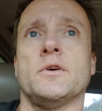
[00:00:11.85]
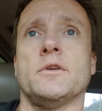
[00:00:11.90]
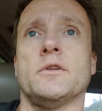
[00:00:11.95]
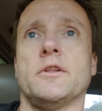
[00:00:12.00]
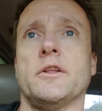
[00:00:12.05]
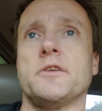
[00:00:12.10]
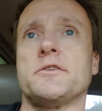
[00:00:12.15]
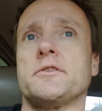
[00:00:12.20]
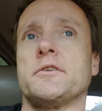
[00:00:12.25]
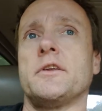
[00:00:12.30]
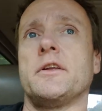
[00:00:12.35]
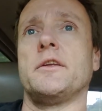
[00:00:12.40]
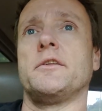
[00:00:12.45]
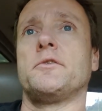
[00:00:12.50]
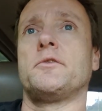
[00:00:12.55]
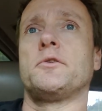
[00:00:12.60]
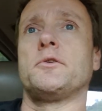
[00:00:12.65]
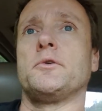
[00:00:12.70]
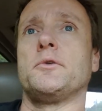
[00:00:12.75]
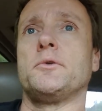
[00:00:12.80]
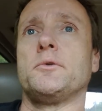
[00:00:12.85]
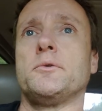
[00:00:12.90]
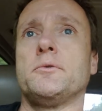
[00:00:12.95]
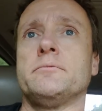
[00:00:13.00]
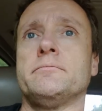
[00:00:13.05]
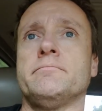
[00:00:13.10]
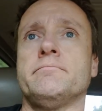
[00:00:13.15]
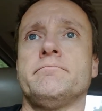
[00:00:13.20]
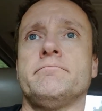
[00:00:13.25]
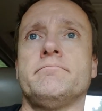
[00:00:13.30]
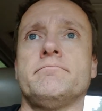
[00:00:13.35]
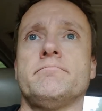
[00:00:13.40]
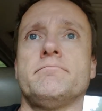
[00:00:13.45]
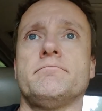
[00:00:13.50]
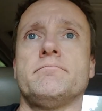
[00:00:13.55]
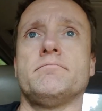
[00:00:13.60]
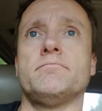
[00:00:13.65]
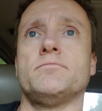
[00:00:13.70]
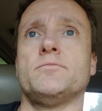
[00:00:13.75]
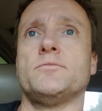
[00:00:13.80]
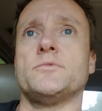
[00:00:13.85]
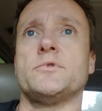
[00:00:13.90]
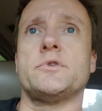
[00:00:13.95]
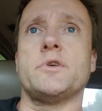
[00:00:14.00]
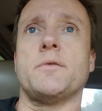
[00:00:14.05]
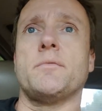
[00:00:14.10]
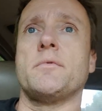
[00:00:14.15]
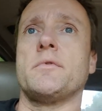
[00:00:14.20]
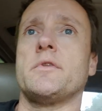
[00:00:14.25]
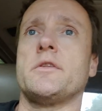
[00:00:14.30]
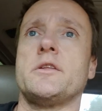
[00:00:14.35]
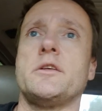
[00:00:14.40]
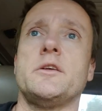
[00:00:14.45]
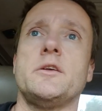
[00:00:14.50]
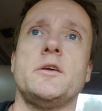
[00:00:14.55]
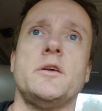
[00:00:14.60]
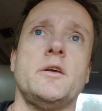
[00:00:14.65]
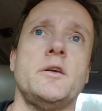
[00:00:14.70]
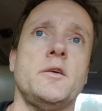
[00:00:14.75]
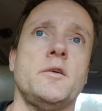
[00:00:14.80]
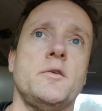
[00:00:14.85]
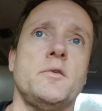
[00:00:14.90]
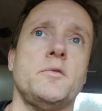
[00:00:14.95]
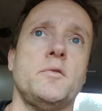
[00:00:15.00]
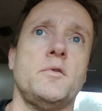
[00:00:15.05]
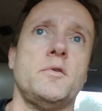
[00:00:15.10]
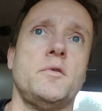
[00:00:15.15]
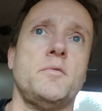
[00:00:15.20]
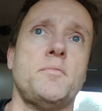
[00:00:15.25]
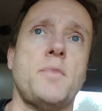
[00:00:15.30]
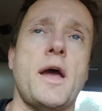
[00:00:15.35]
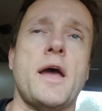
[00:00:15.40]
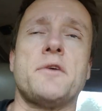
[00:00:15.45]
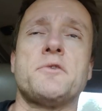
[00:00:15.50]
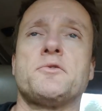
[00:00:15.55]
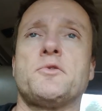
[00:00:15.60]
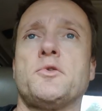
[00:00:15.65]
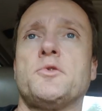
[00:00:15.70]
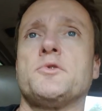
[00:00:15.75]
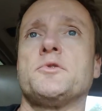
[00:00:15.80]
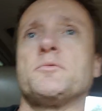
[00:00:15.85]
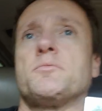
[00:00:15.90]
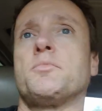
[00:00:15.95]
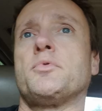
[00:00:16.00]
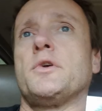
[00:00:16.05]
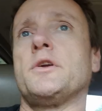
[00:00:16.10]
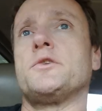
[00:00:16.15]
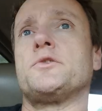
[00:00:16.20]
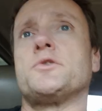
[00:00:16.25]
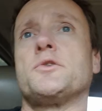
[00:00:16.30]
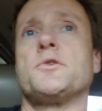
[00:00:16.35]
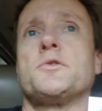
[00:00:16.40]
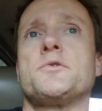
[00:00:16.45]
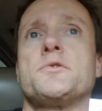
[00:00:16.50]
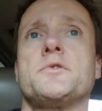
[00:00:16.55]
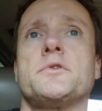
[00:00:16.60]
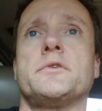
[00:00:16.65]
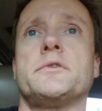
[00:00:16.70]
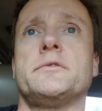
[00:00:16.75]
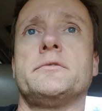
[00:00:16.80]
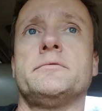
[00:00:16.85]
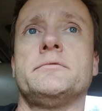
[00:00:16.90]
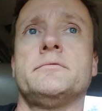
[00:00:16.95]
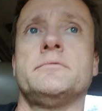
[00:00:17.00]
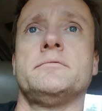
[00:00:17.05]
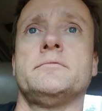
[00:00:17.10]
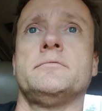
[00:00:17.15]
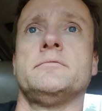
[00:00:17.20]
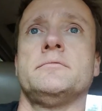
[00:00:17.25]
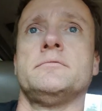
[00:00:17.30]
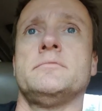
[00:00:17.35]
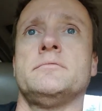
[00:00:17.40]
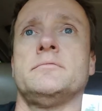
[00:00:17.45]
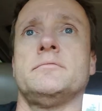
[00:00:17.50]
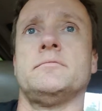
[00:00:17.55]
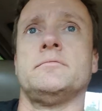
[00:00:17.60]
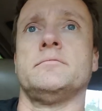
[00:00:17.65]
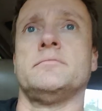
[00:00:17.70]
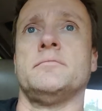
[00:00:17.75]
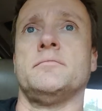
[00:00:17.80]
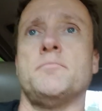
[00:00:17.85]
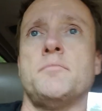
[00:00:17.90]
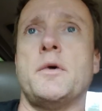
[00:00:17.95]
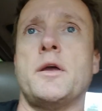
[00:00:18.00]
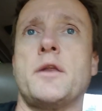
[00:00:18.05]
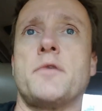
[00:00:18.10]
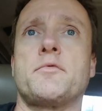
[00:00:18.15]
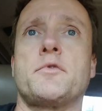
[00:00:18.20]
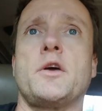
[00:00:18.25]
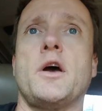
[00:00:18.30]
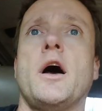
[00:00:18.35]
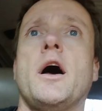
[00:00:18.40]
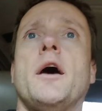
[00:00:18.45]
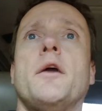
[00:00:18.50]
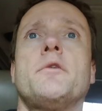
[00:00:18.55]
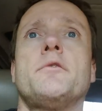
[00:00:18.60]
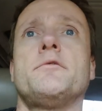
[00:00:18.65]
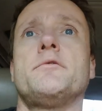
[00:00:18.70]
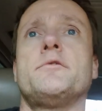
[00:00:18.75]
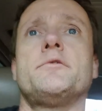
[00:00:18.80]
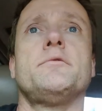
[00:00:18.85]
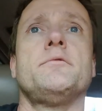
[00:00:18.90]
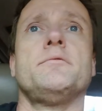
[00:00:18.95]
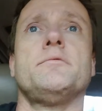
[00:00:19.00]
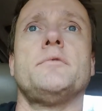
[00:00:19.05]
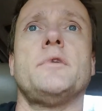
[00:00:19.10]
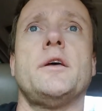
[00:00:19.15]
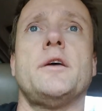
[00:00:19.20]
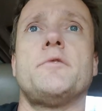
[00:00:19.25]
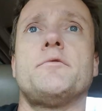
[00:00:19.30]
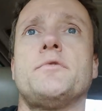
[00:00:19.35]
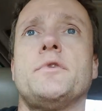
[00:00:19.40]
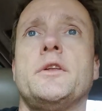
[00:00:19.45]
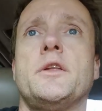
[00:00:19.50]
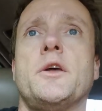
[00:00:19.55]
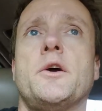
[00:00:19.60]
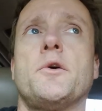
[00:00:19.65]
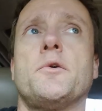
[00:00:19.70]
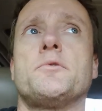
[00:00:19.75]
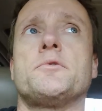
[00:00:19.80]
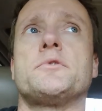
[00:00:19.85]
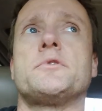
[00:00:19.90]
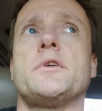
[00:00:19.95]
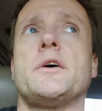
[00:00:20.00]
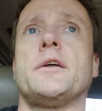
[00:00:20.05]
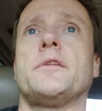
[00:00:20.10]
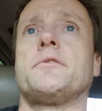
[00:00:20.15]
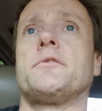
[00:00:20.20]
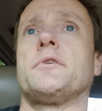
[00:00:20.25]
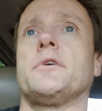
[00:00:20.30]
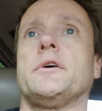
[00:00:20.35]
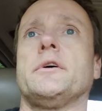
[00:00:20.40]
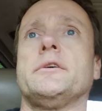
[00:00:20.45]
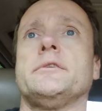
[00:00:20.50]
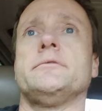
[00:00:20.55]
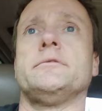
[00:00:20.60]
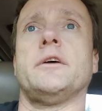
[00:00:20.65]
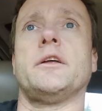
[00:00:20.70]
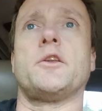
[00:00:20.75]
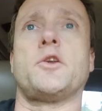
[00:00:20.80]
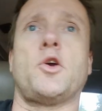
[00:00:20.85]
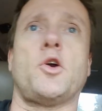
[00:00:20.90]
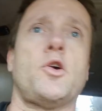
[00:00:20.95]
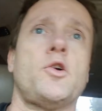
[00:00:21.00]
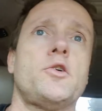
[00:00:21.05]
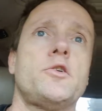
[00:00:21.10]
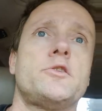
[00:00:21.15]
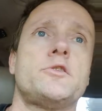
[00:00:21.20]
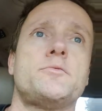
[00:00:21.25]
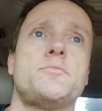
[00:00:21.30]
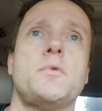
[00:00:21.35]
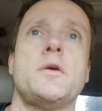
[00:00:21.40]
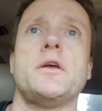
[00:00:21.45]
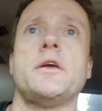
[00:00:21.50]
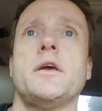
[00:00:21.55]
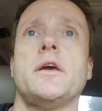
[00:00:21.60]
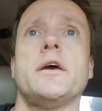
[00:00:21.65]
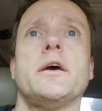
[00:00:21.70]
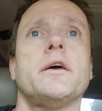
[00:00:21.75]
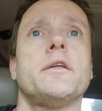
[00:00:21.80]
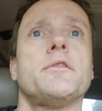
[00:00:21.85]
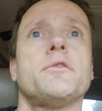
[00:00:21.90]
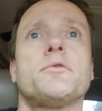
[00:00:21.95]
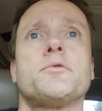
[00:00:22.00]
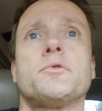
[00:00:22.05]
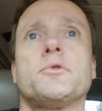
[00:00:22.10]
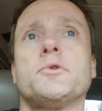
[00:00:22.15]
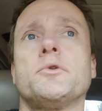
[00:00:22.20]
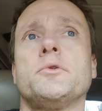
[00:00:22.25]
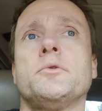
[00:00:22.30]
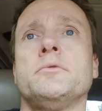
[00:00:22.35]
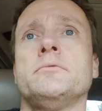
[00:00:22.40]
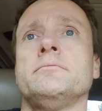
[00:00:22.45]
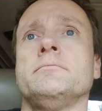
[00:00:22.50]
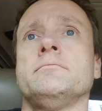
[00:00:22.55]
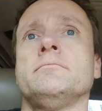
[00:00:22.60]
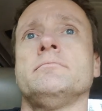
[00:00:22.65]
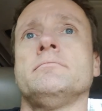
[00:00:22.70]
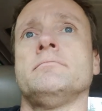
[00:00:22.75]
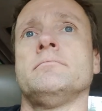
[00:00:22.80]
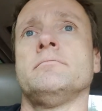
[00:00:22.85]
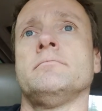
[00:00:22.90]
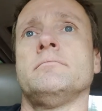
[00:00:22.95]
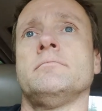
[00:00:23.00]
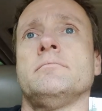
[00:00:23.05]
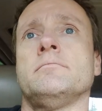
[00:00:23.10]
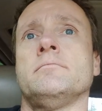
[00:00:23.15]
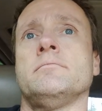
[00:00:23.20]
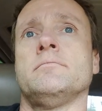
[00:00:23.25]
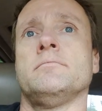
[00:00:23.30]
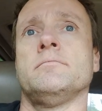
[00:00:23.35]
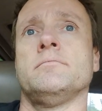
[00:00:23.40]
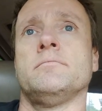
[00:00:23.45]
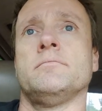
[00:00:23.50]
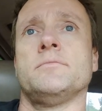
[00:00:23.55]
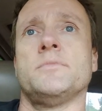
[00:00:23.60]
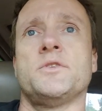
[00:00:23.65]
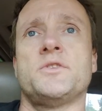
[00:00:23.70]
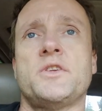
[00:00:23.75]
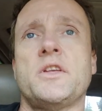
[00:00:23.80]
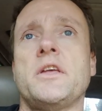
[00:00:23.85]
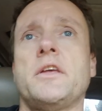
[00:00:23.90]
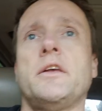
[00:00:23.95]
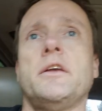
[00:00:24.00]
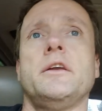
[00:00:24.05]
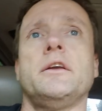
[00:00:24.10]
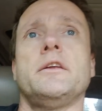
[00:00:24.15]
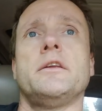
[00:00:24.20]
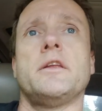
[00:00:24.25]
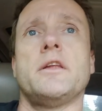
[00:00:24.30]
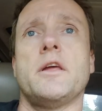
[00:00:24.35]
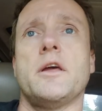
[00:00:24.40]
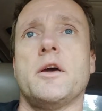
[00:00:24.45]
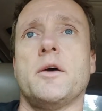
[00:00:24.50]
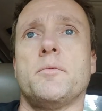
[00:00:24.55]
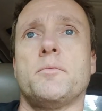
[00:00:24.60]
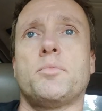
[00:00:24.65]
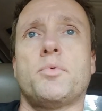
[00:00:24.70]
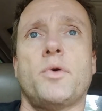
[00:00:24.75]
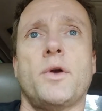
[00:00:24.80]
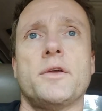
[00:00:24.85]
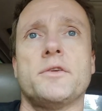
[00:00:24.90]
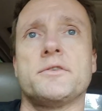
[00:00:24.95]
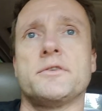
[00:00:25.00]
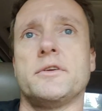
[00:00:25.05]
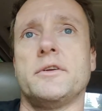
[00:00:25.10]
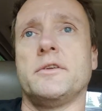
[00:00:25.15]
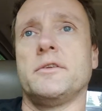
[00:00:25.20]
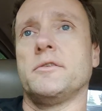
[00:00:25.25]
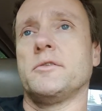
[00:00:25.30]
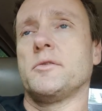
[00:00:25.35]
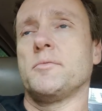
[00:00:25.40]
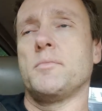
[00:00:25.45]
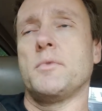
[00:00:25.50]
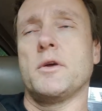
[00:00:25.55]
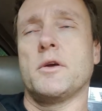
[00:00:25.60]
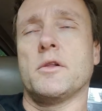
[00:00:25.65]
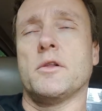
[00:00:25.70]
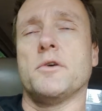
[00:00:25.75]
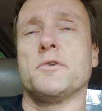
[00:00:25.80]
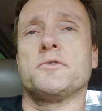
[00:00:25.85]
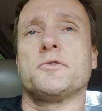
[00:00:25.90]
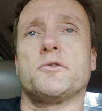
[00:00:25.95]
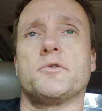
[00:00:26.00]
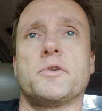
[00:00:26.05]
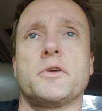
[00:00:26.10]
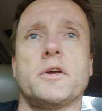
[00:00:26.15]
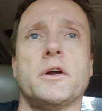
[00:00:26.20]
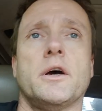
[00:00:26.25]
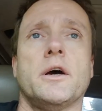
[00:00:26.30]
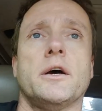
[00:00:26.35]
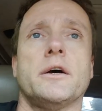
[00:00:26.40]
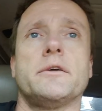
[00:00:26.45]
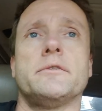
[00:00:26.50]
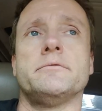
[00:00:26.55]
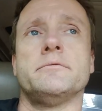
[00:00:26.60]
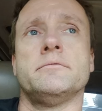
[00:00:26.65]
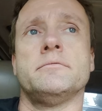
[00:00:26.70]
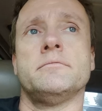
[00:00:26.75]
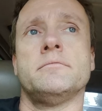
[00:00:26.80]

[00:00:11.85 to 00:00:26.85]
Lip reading: listening to some of the pastors and preachers, and men of God, and videos that encourage me, and through seeking and pressing to be closer to God,